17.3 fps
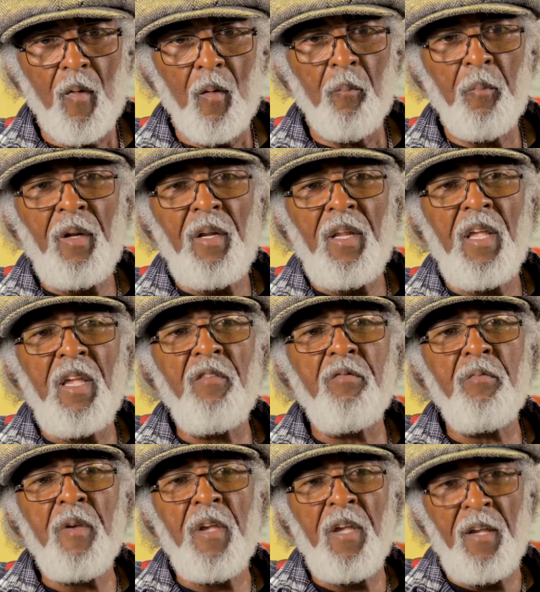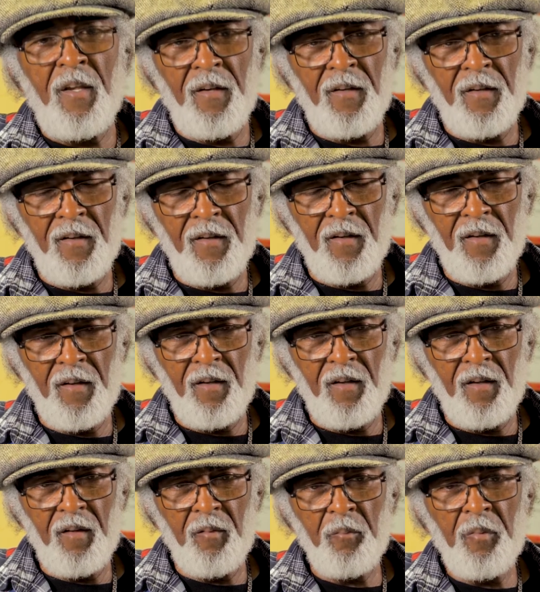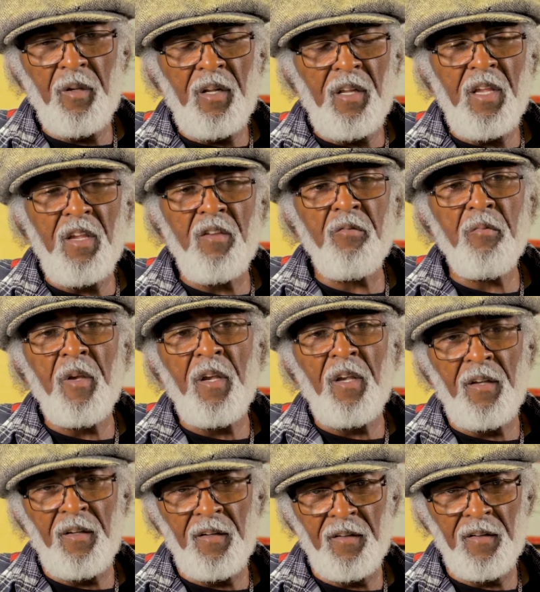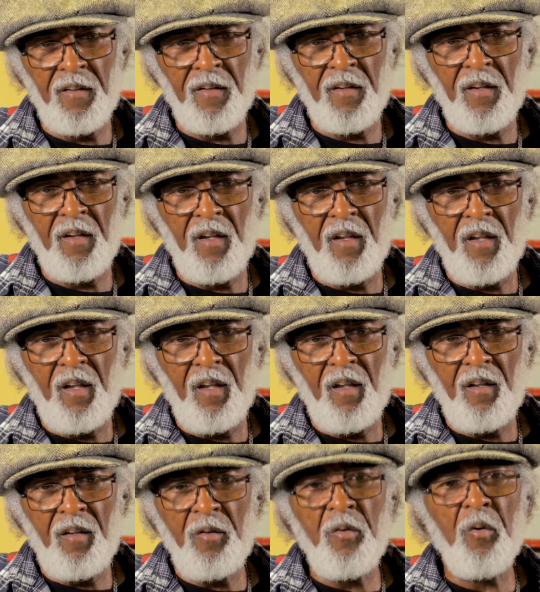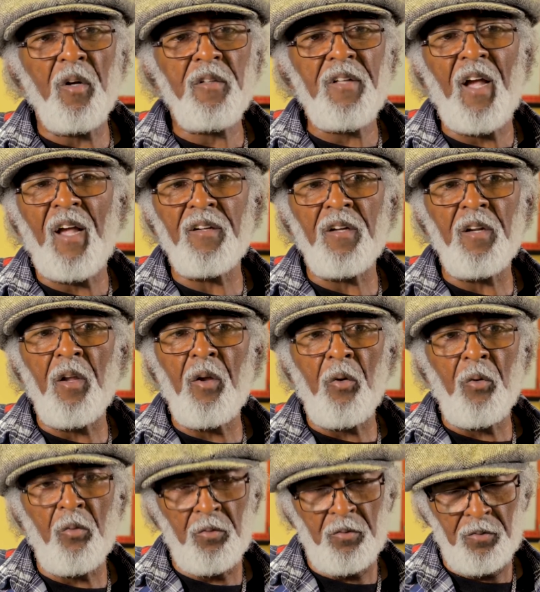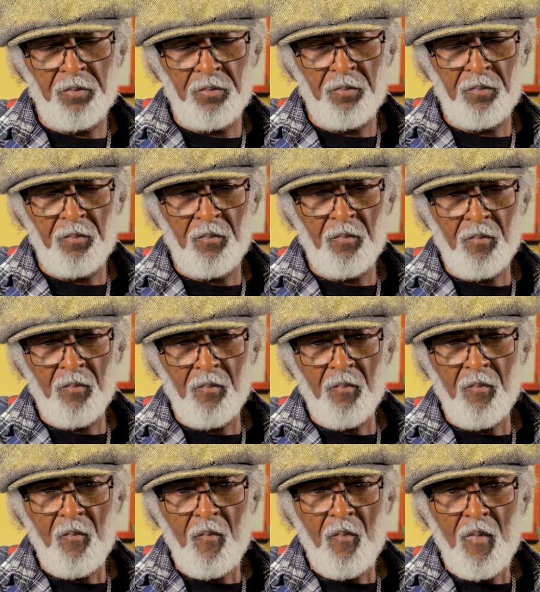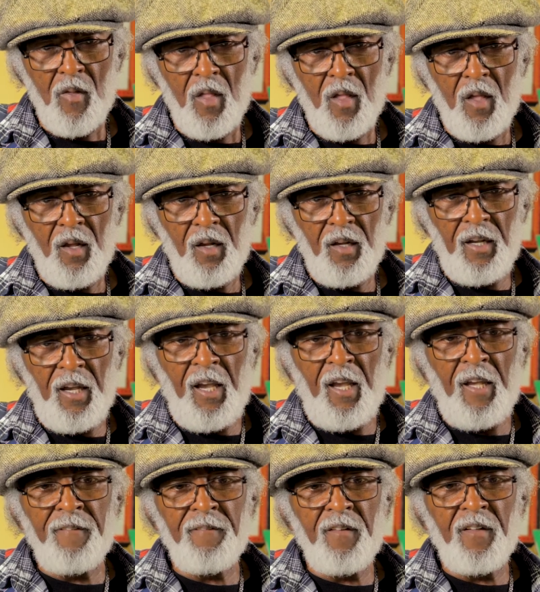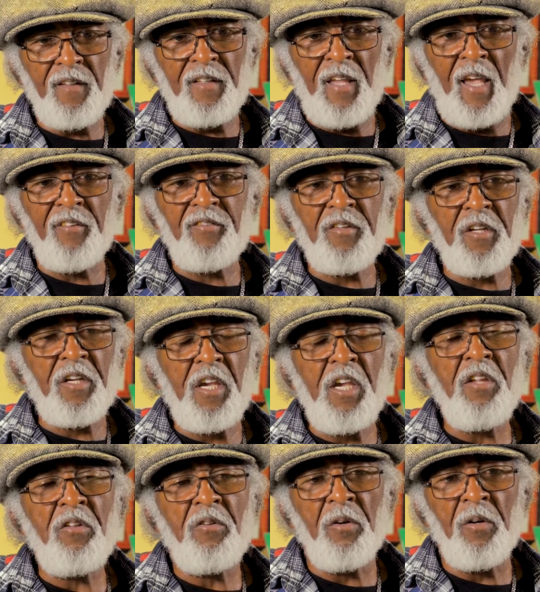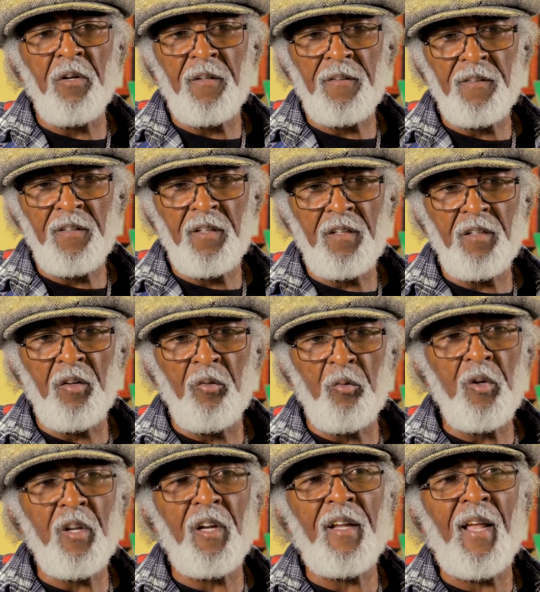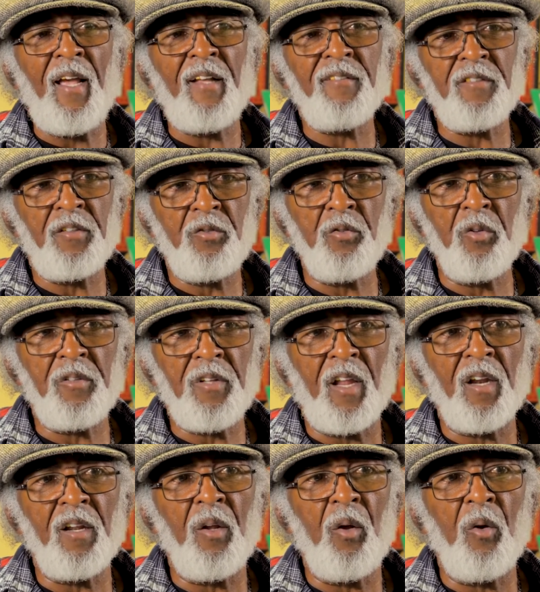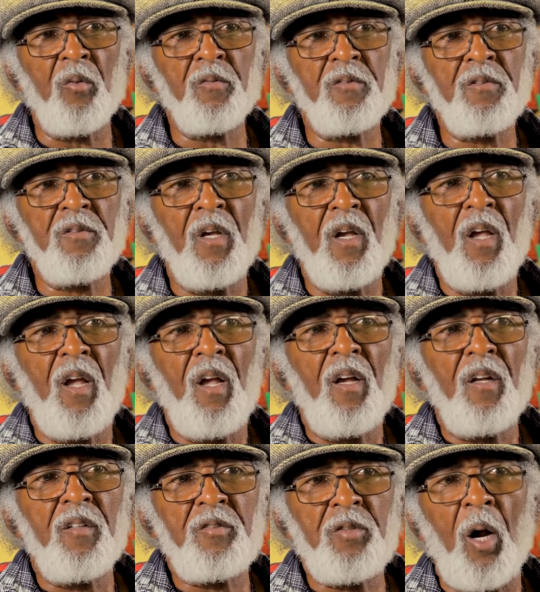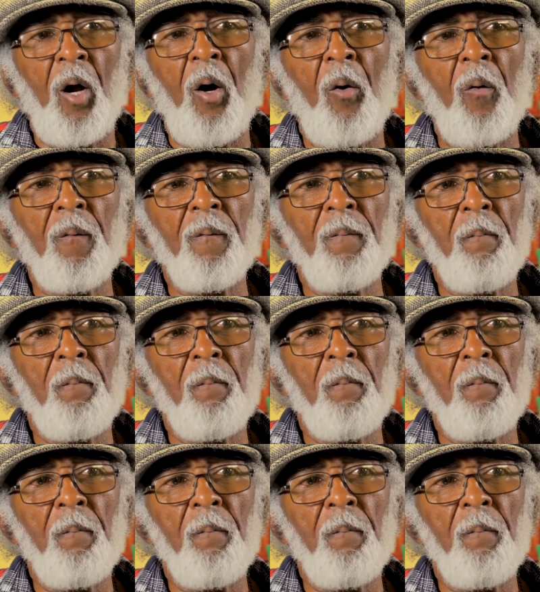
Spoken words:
Believe me, you are not alone. And that's the key to it, to realize that you are not alone. Talk